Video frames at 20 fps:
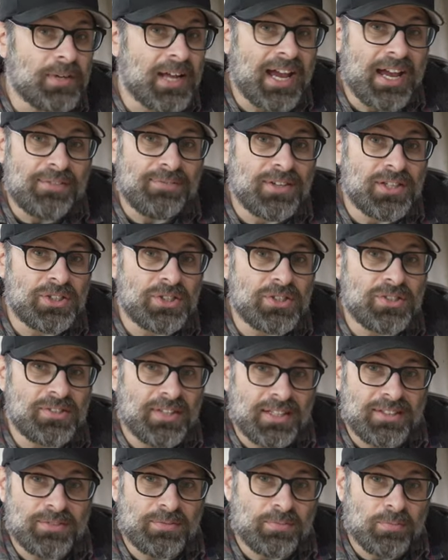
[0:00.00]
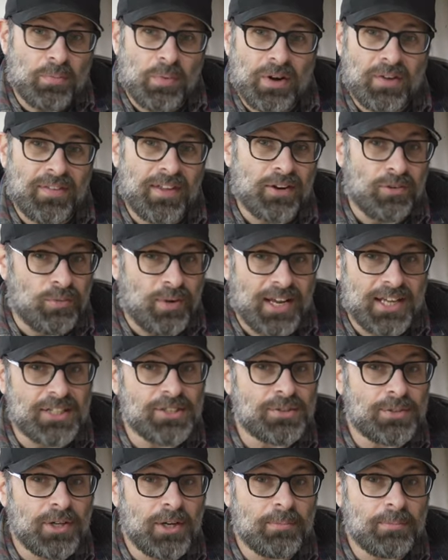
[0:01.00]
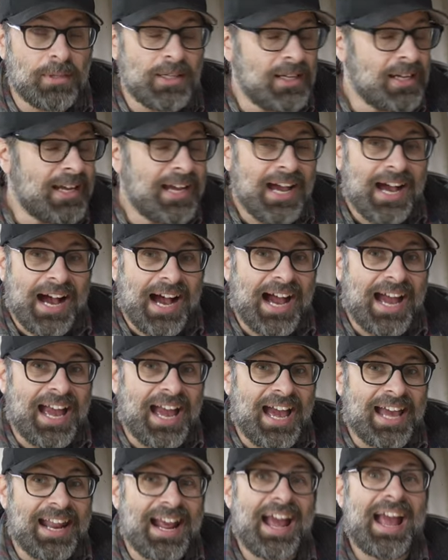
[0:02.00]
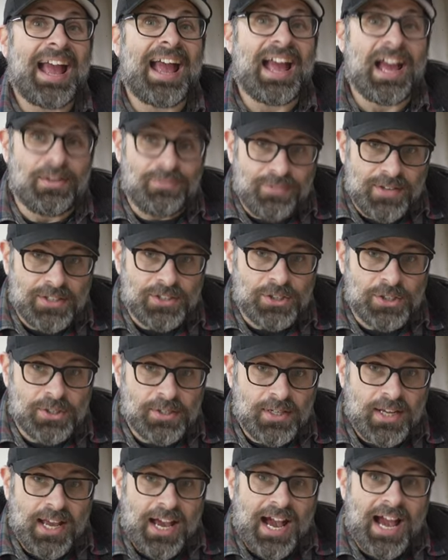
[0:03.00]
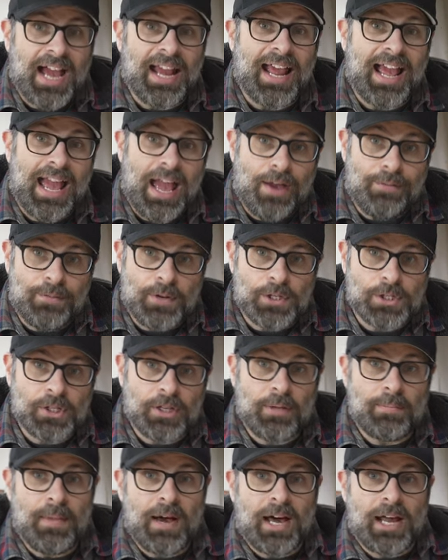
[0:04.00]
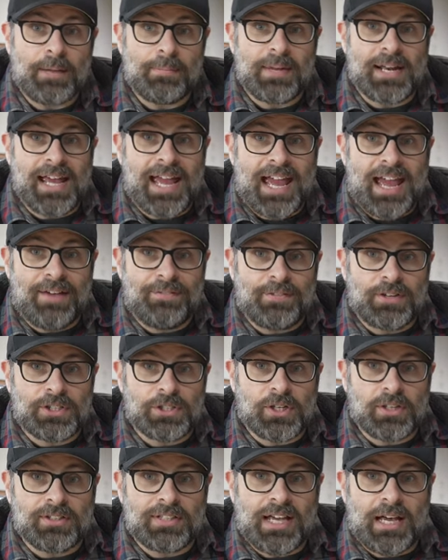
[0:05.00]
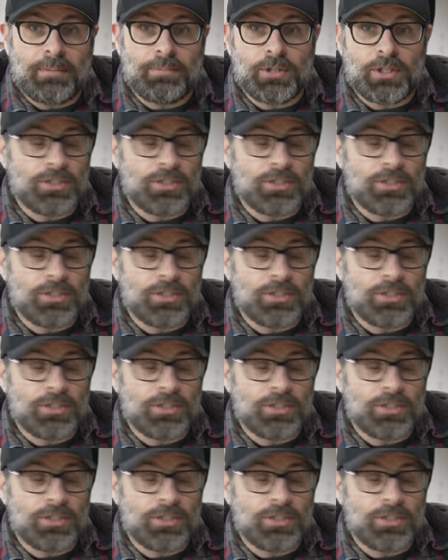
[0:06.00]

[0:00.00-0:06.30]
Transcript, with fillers: 2.5 inches. That's where they range from. I had a 1/2 inch. I had a 1/2 inch on the bottom and a 1/2 inch on top. You